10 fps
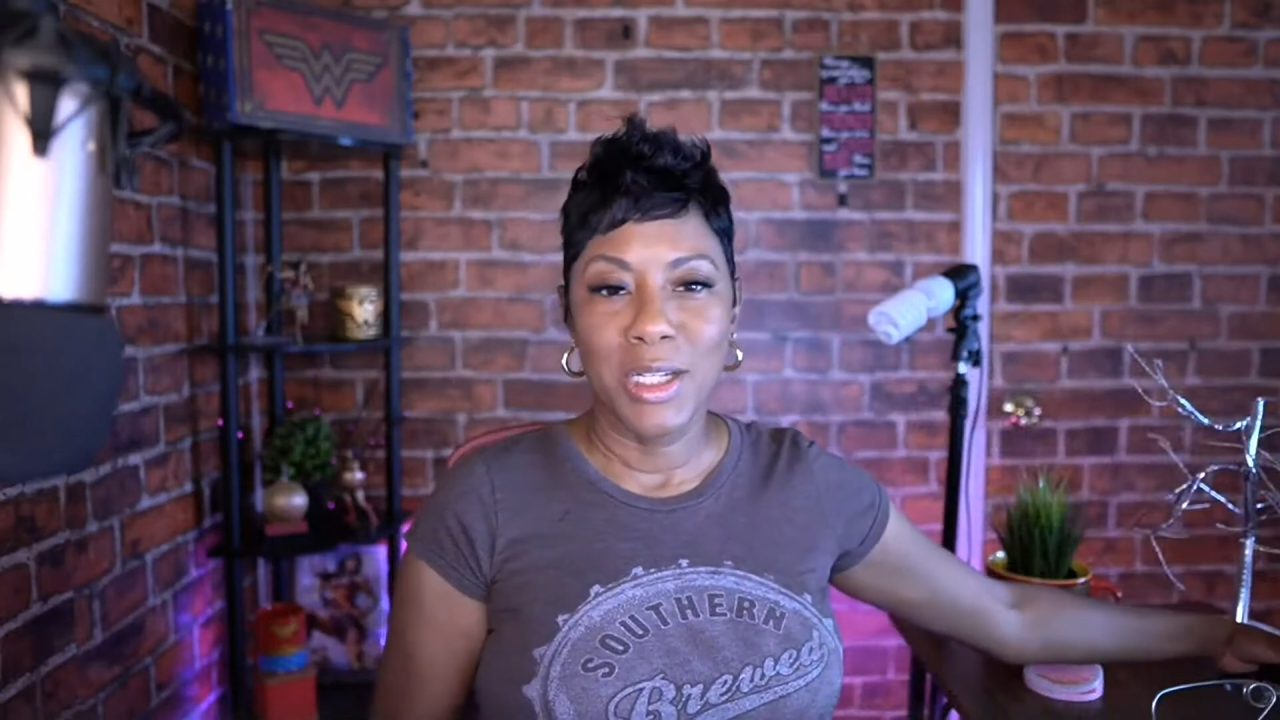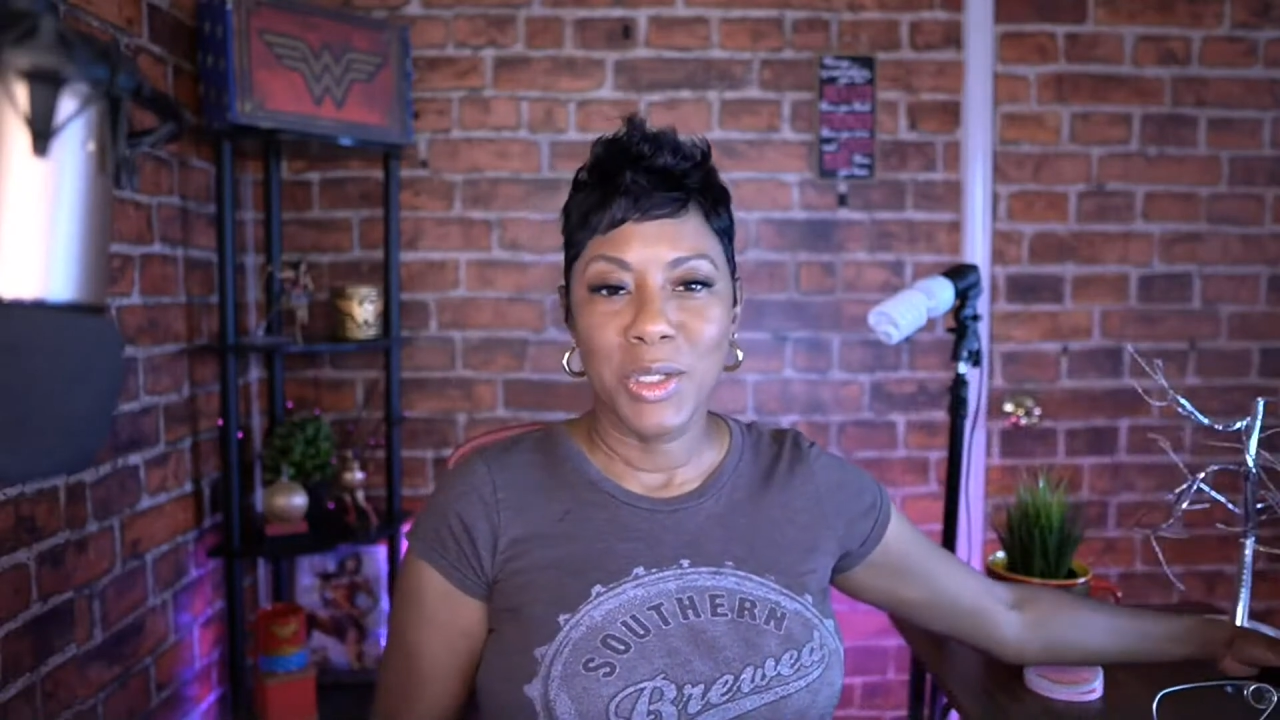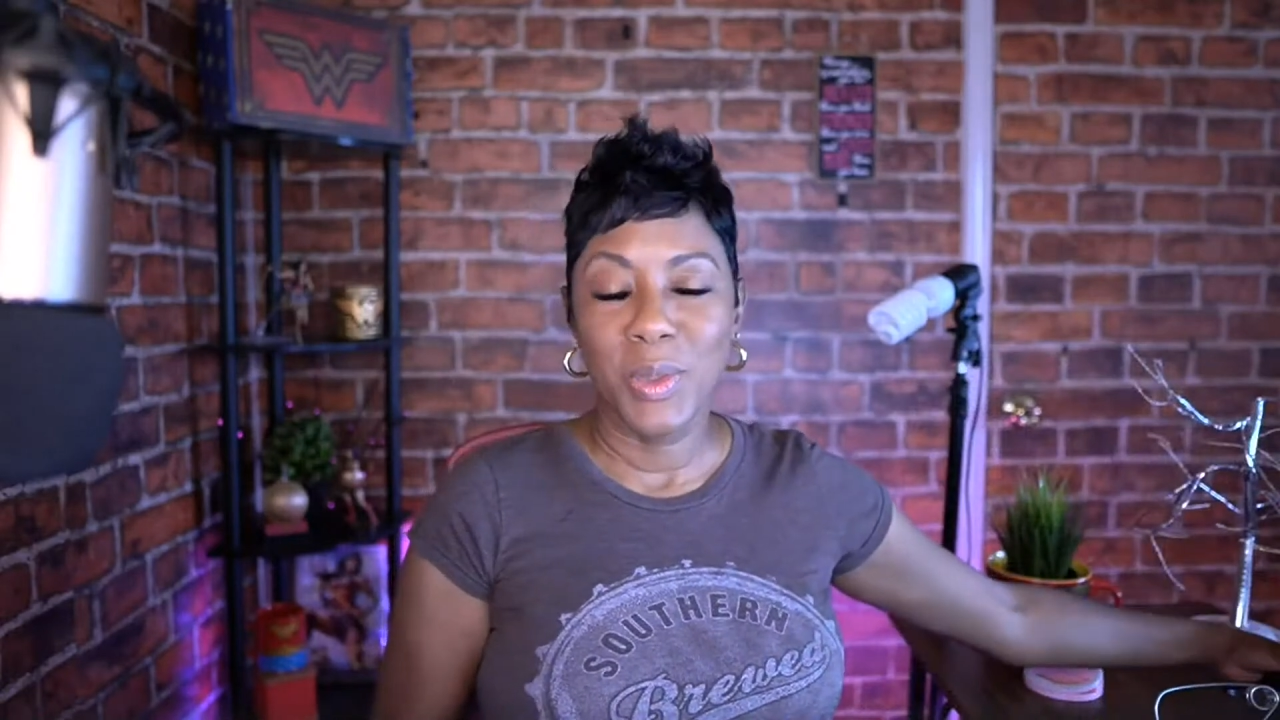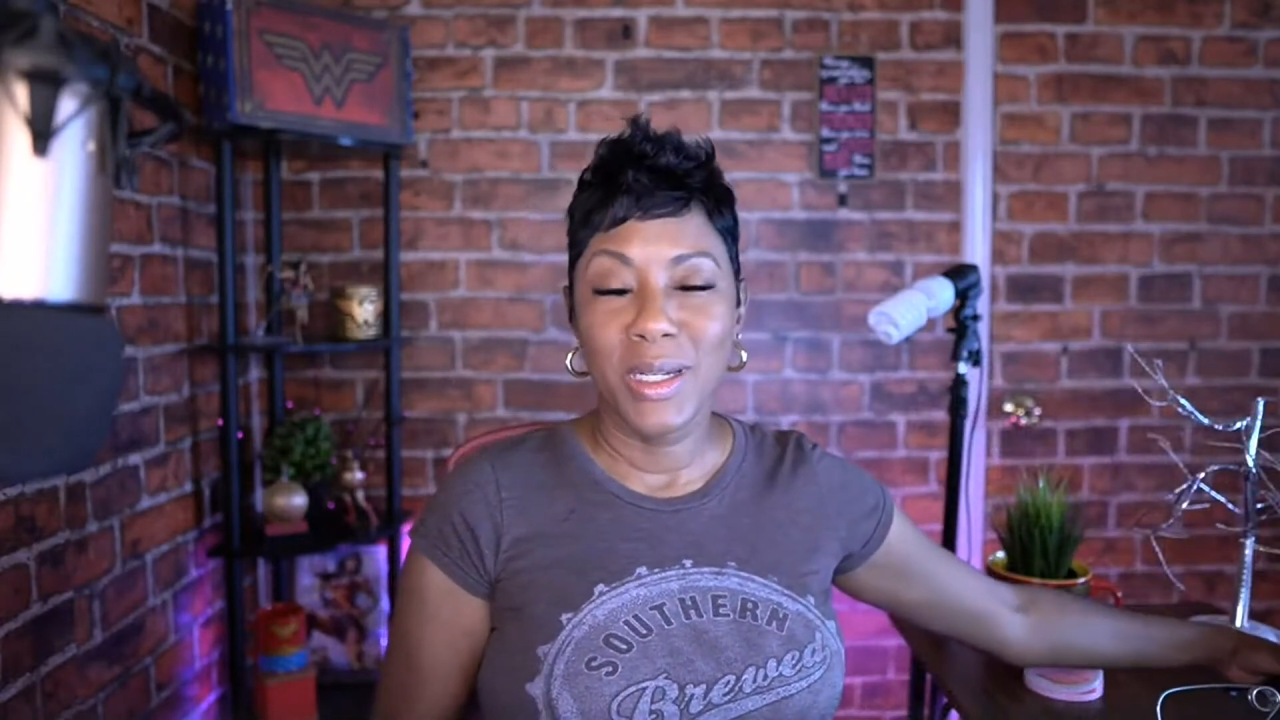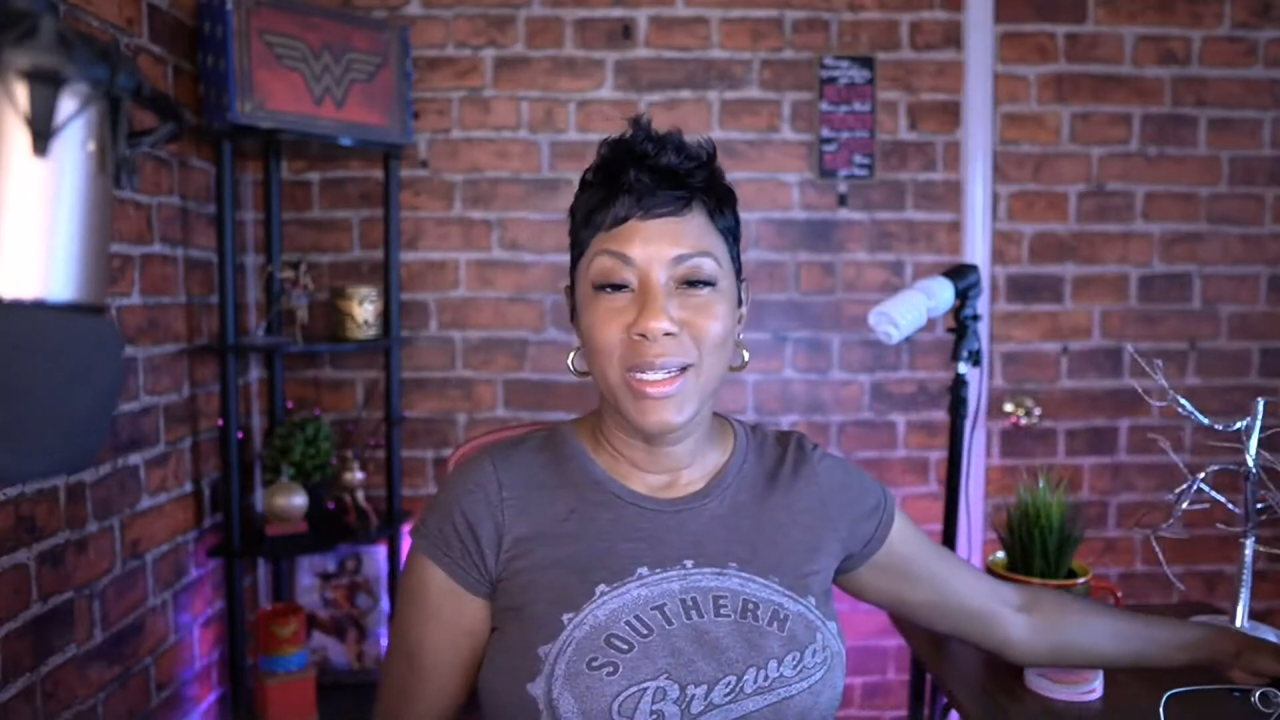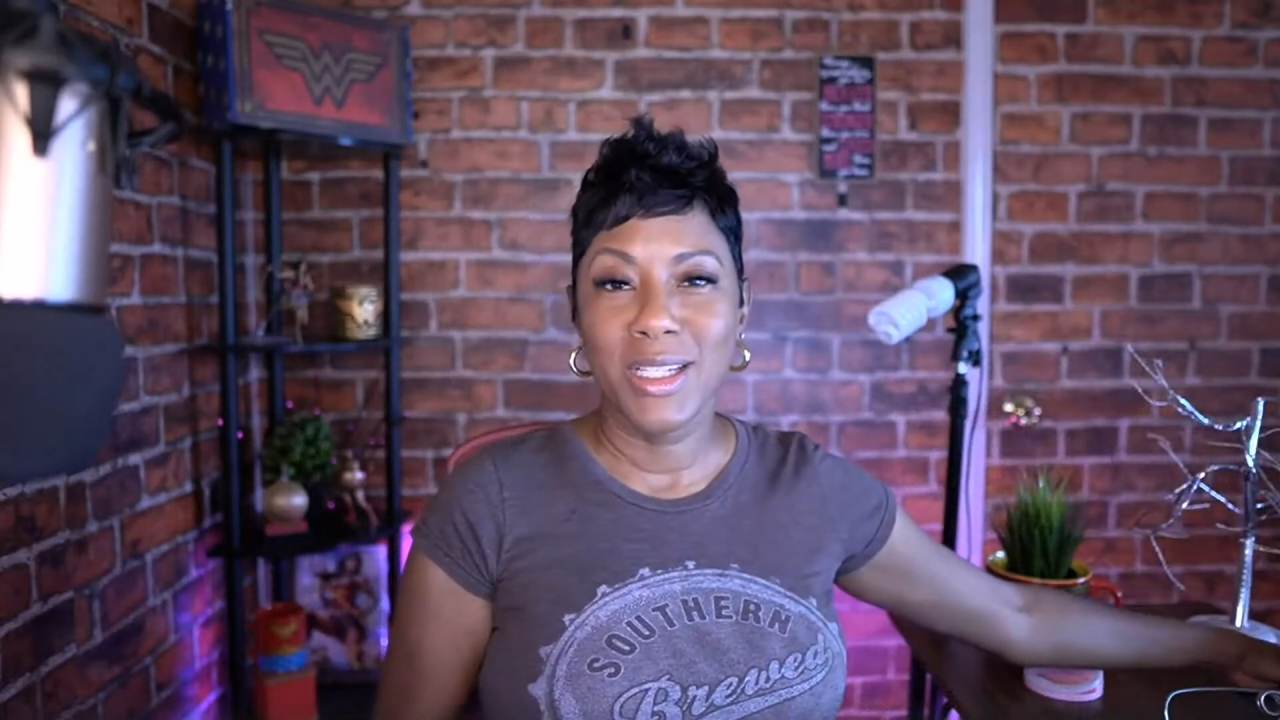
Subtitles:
just wanted